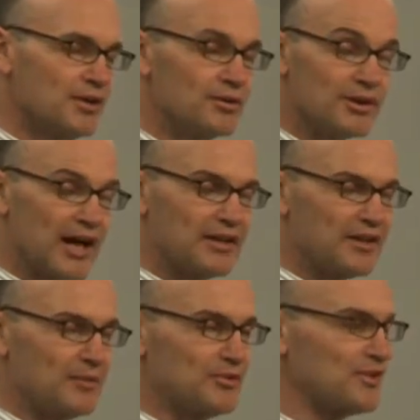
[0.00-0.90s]
who a lot of
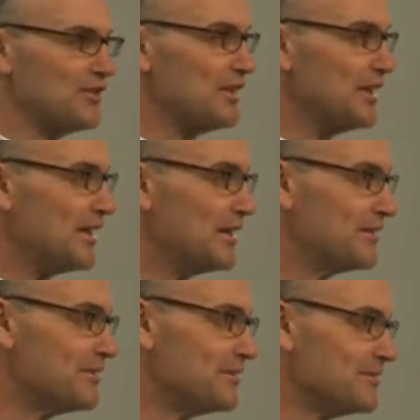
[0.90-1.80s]
times doesn't need
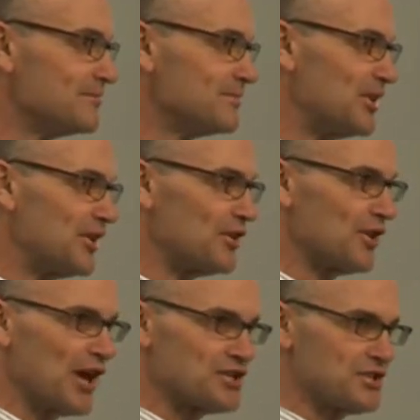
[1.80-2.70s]
an
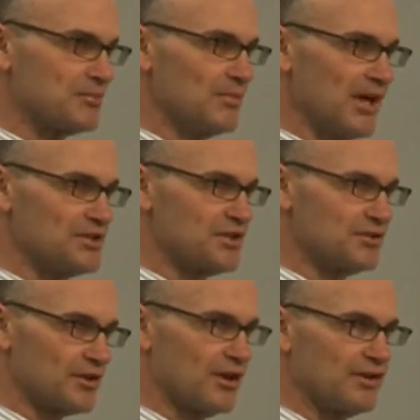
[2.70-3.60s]
introduction, and she's
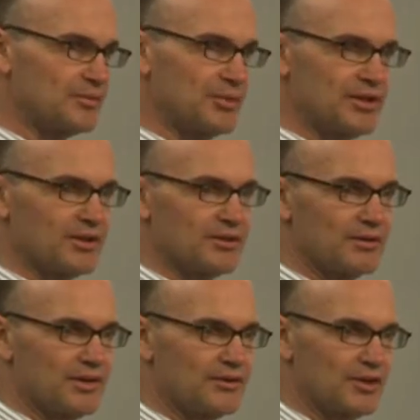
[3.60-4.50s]
a great speaker
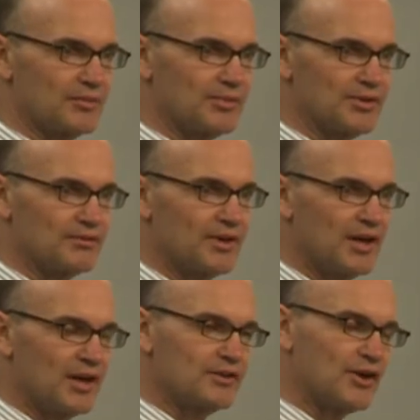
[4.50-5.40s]
in terms of
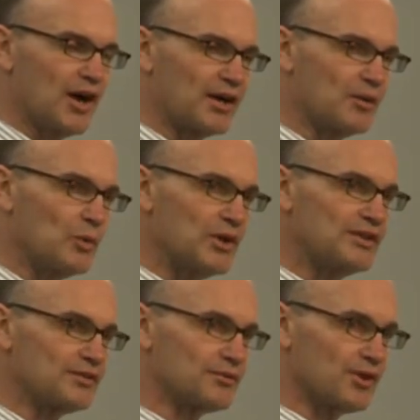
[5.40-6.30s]
talking what
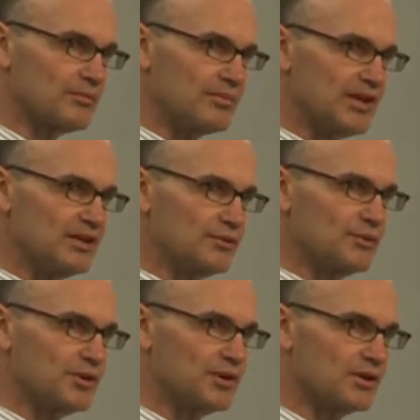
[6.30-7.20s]
this really means
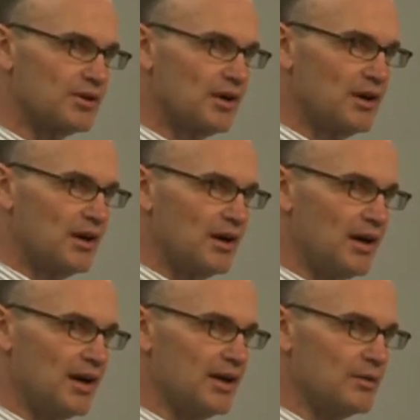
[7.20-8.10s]
for
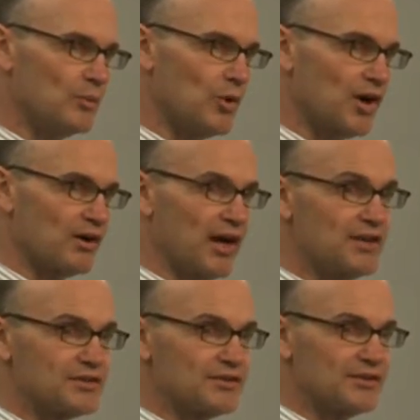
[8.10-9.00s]
a water
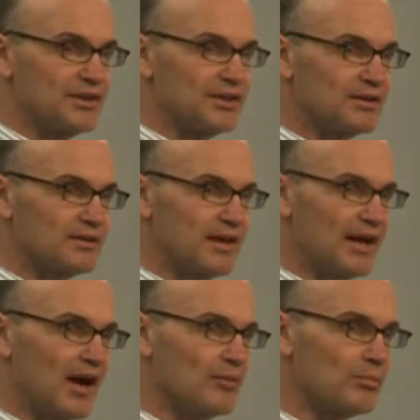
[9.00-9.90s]
agency and
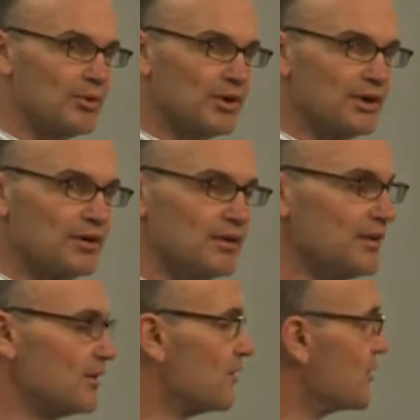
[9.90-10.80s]
how important
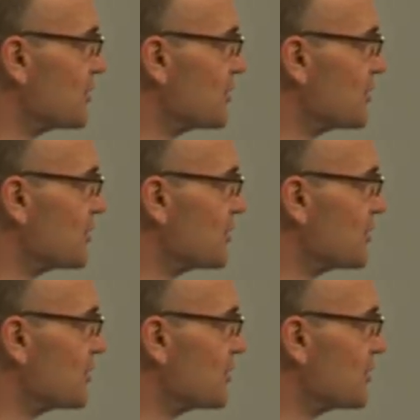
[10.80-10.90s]
this